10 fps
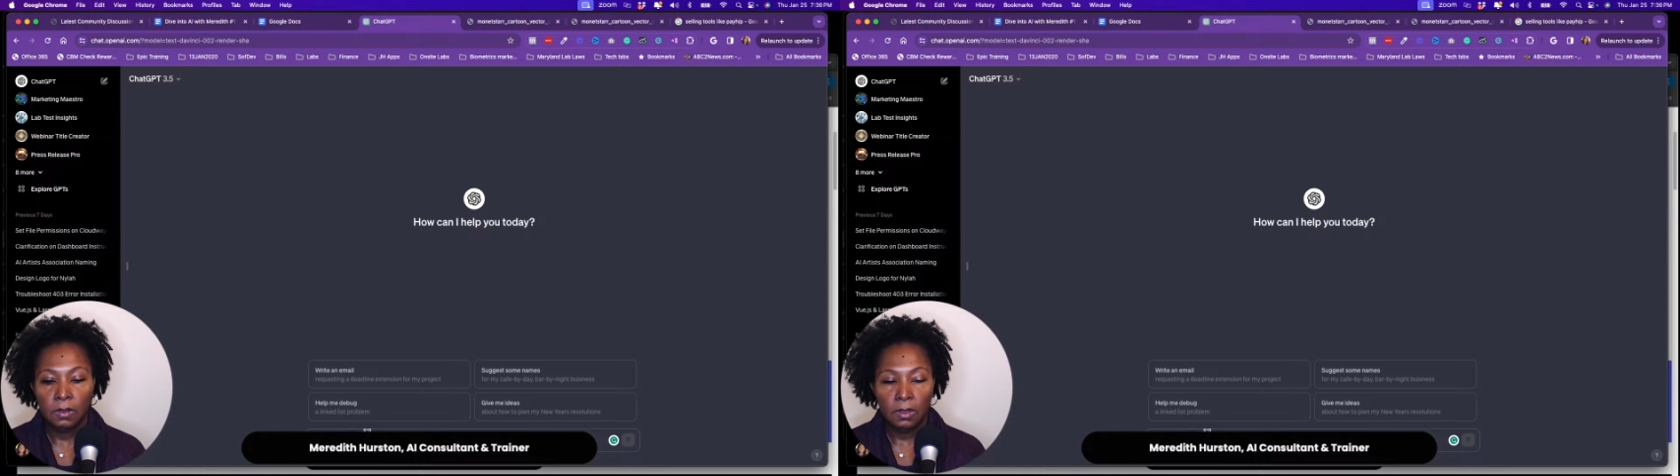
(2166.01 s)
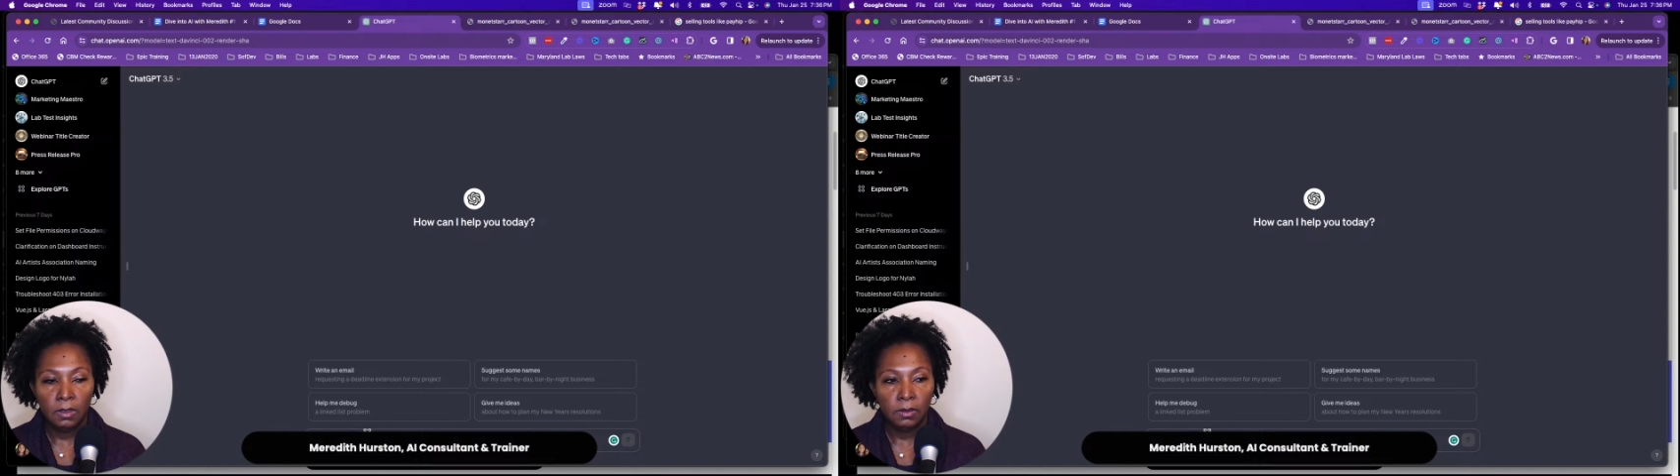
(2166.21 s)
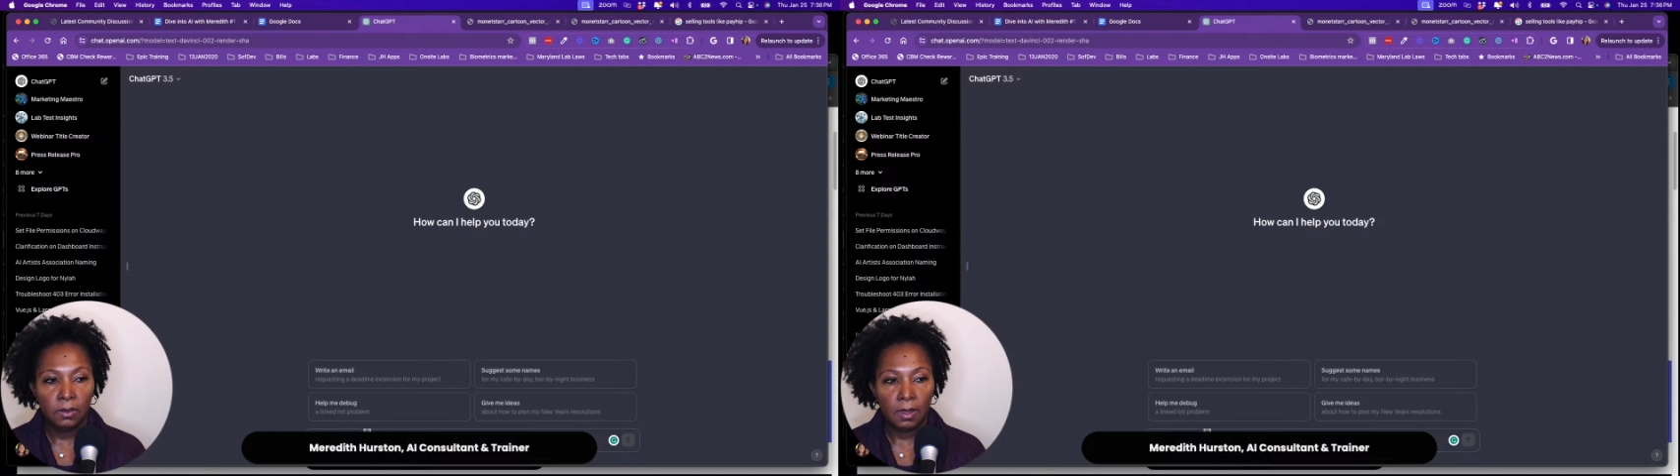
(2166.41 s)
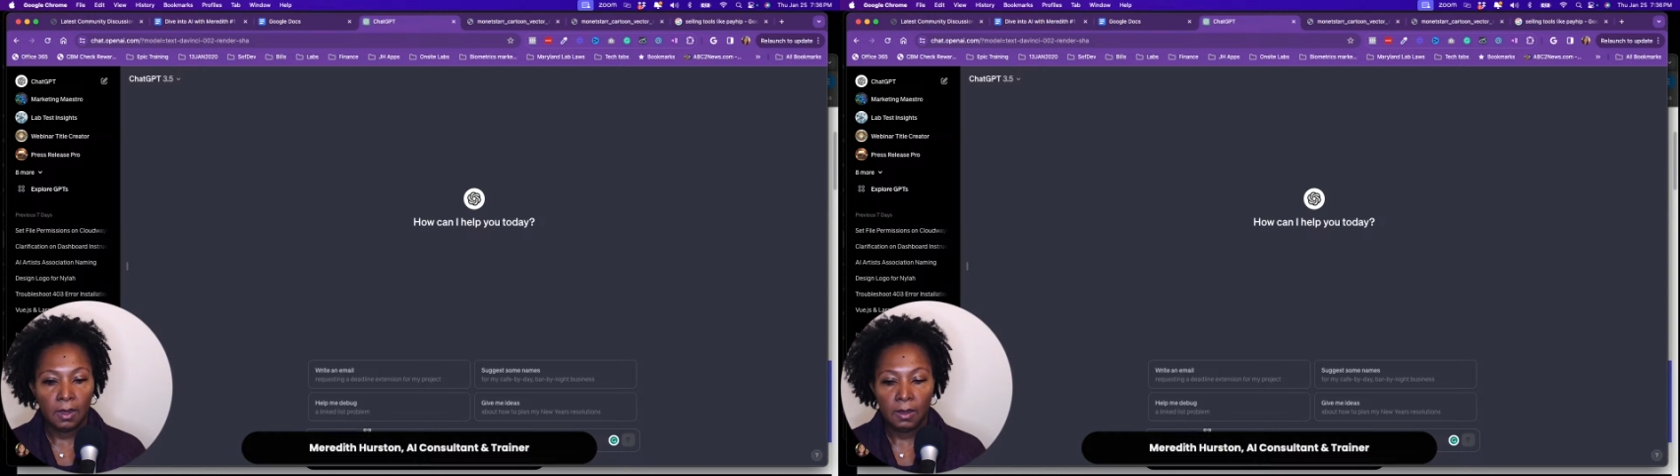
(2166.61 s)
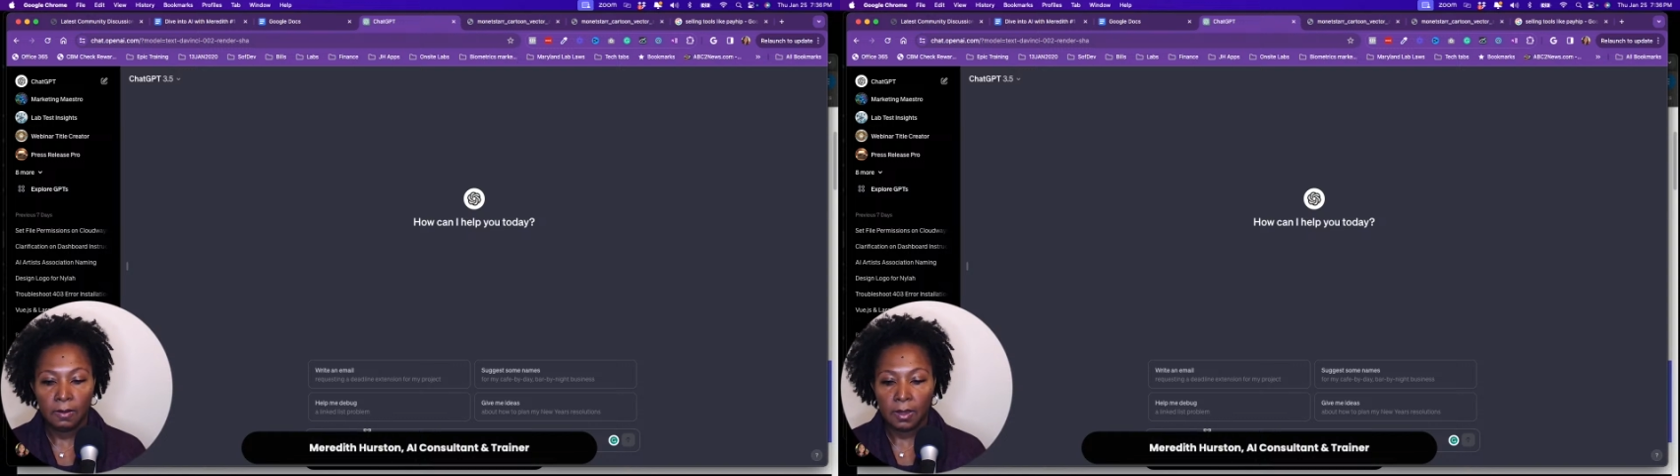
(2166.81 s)
let's
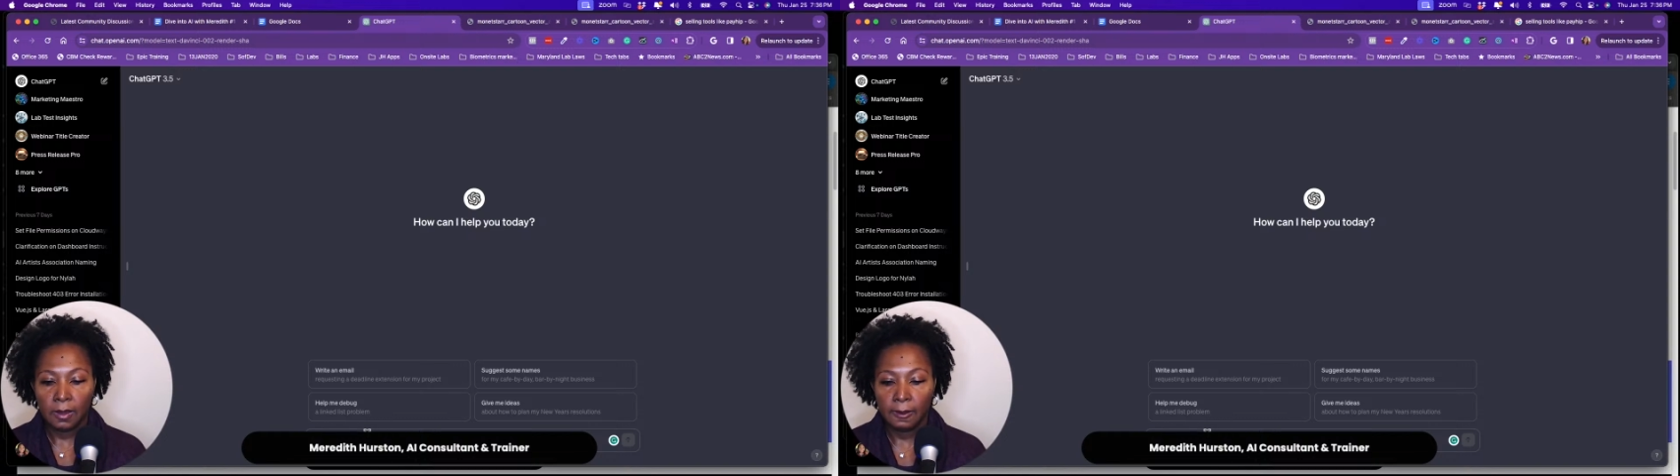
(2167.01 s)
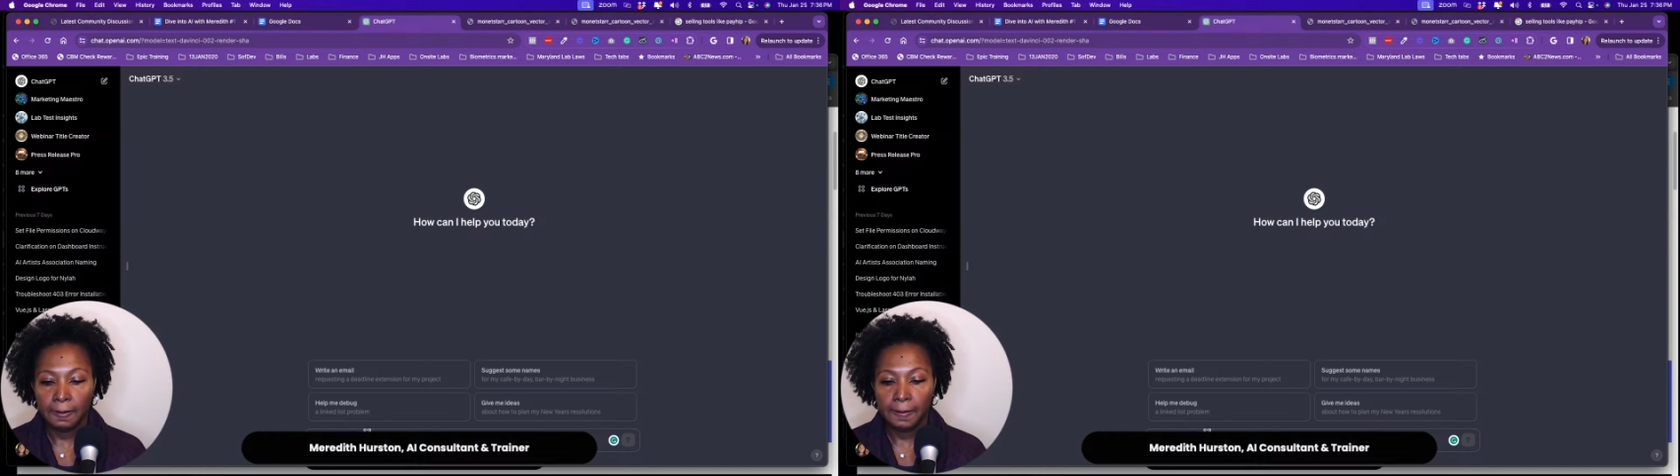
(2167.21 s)
say, okay.